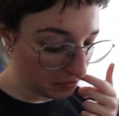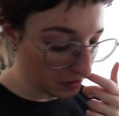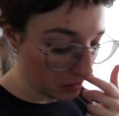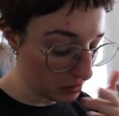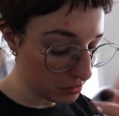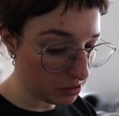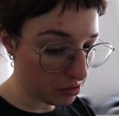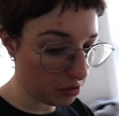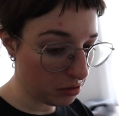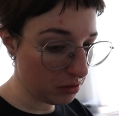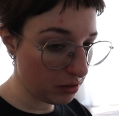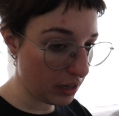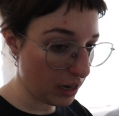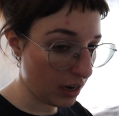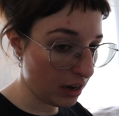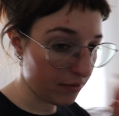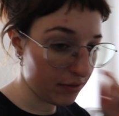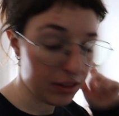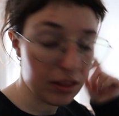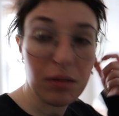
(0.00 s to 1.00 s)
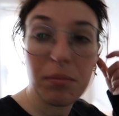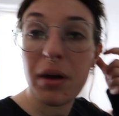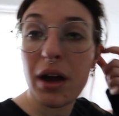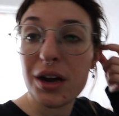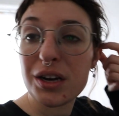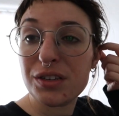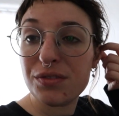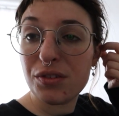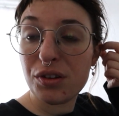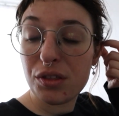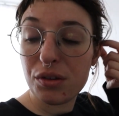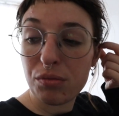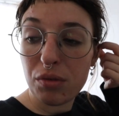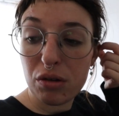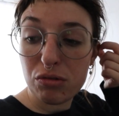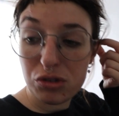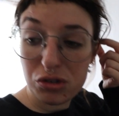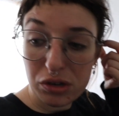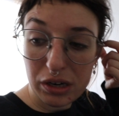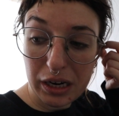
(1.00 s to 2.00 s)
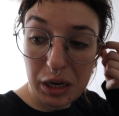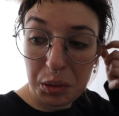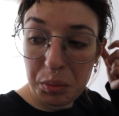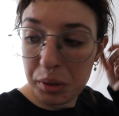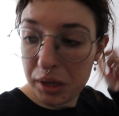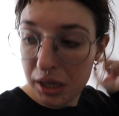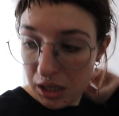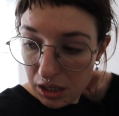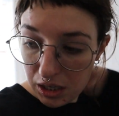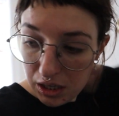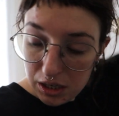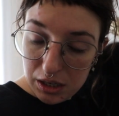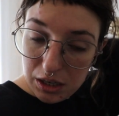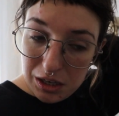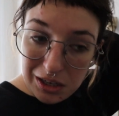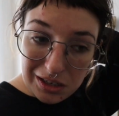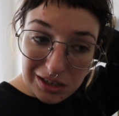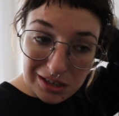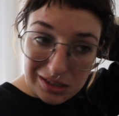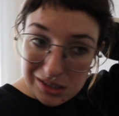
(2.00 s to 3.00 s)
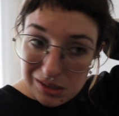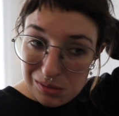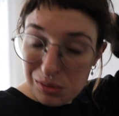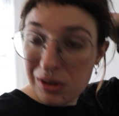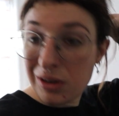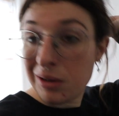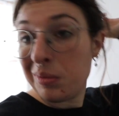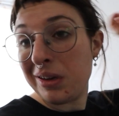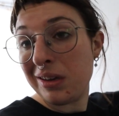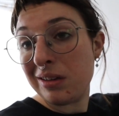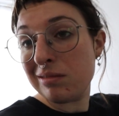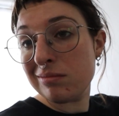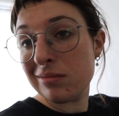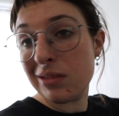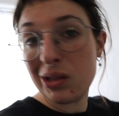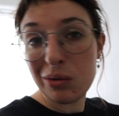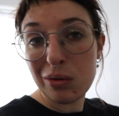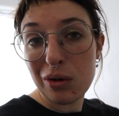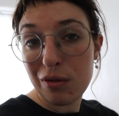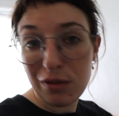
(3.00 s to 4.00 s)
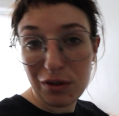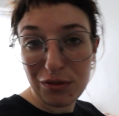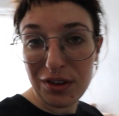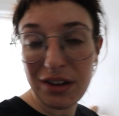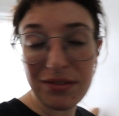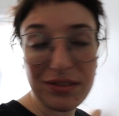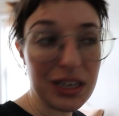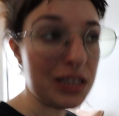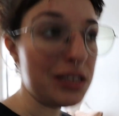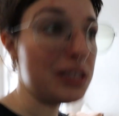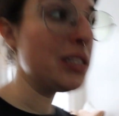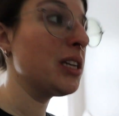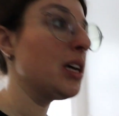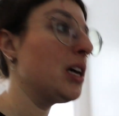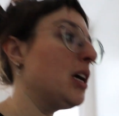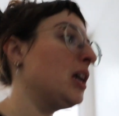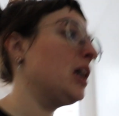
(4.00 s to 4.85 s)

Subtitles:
Also get everything packed for the road trip because we're going to be on the road for 5 days.